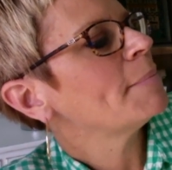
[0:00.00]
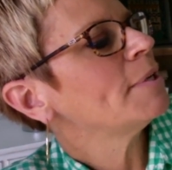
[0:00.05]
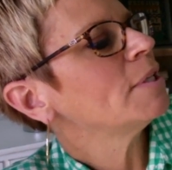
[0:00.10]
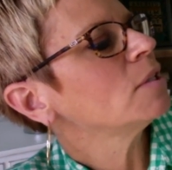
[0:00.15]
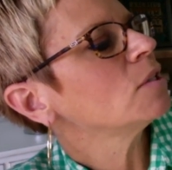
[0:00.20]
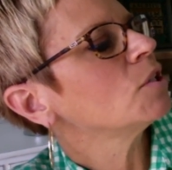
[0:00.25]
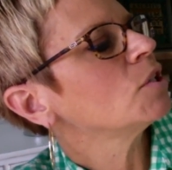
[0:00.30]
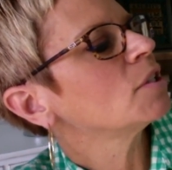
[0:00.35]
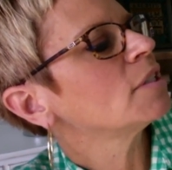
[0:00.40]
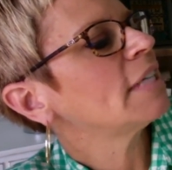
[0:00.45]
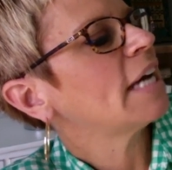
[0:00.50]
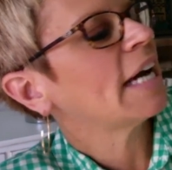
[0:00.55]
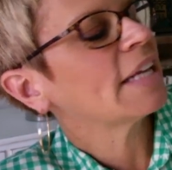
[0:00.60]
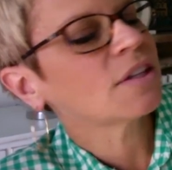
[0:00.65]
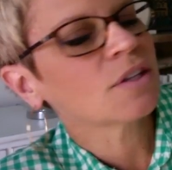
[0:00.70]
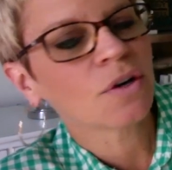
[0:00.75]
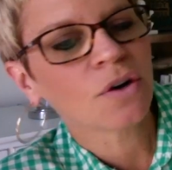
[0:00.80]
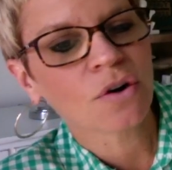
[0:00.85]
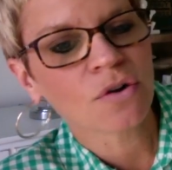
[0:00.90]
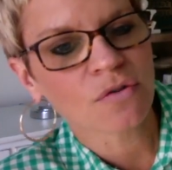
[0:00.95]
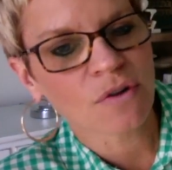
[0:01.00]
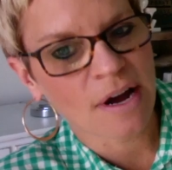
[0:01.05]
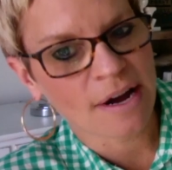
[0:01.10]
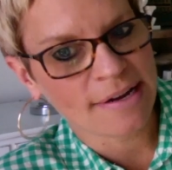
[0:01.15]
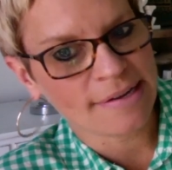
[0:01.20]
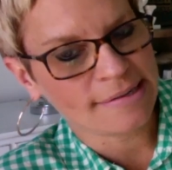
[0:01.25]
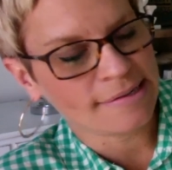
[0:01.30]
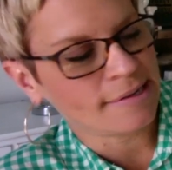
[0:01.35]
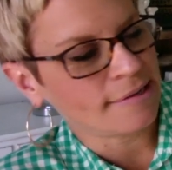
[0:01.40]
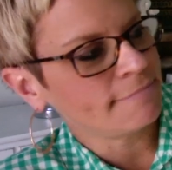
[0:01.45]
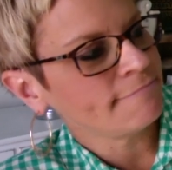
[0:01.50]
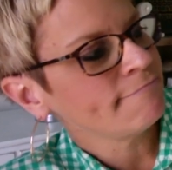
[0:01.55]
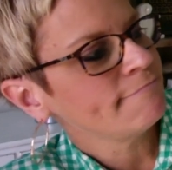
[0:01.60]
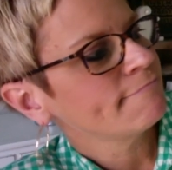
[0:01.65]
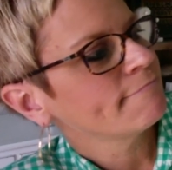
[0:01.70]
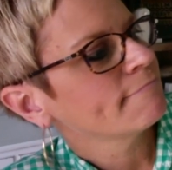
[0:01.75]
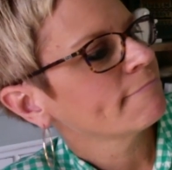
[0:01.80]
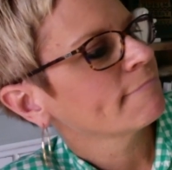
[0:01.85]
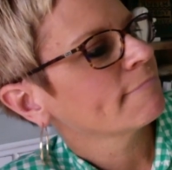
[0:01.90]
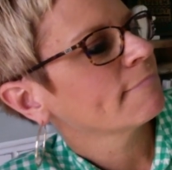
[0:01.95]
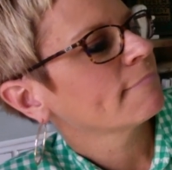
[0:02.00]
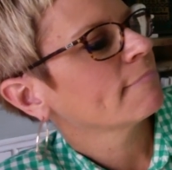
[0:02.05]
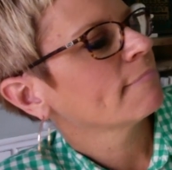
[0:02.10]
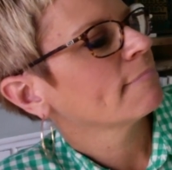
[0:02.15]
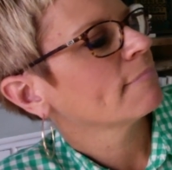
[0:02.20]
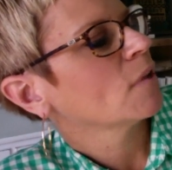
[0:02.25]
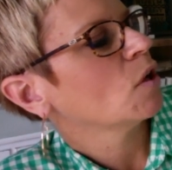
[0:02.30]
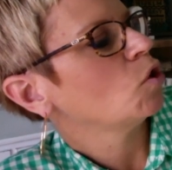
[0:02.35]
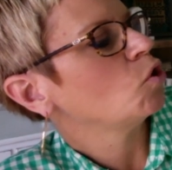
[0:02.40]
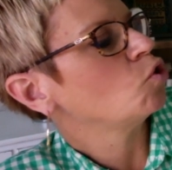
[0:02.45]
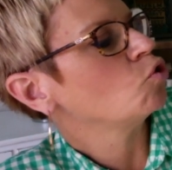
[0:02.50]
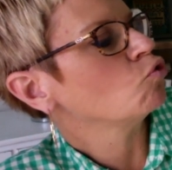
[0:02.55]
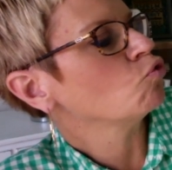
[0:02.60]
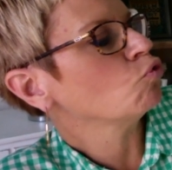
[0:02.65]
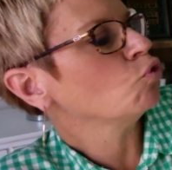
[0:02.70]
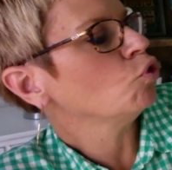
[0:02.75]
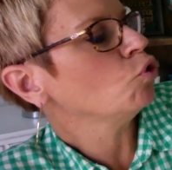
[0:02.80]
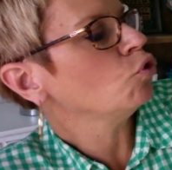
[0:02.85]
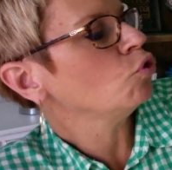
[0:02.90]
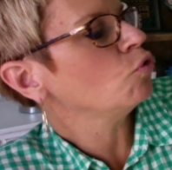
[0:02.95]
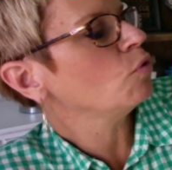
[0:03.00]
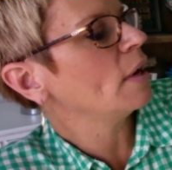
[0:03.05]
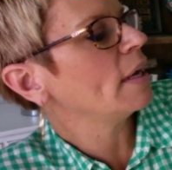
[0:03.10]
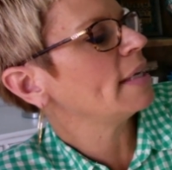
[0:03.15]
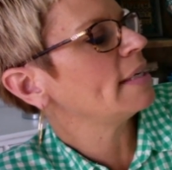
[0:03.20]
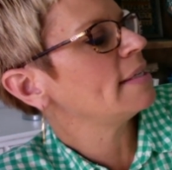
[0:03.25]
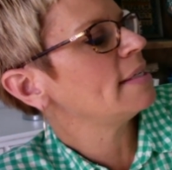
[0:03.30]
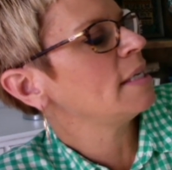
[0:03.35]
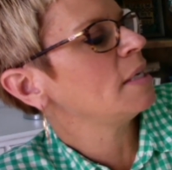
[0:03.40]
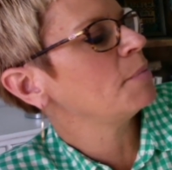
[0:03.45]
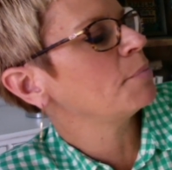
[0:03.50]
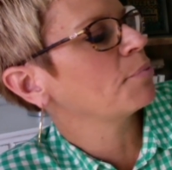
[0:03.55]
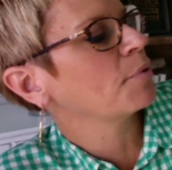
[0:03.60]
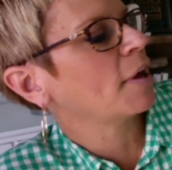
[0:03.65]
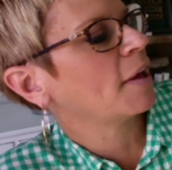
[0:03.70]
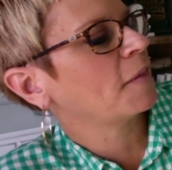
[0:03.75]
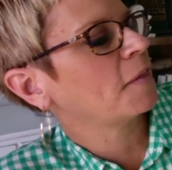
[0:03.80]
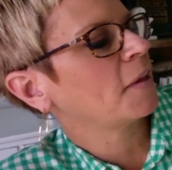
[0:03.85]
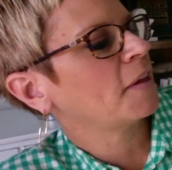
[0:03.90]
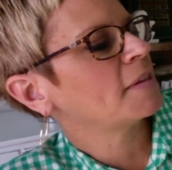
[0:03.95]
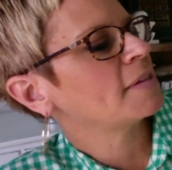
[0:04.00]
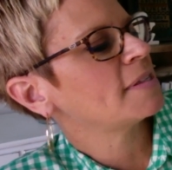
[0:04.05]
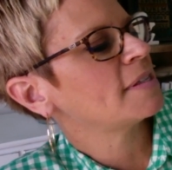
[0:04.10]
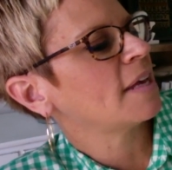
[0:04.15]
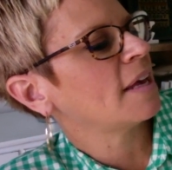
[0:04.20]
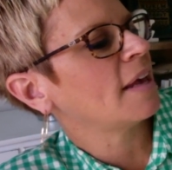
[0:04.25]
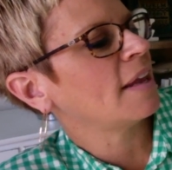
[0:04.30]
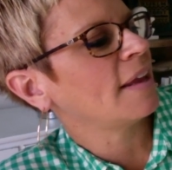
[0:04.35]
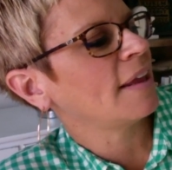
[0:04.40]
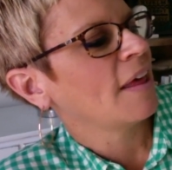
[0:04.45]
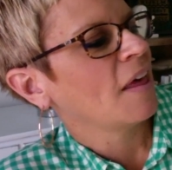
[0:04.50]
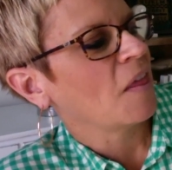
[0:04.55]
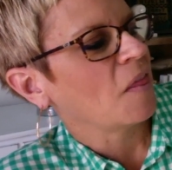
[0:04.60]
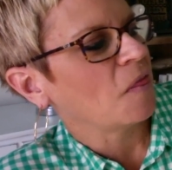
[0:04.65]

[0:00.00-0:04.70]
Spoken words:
looked at the horizon, drew a deep breath, and said,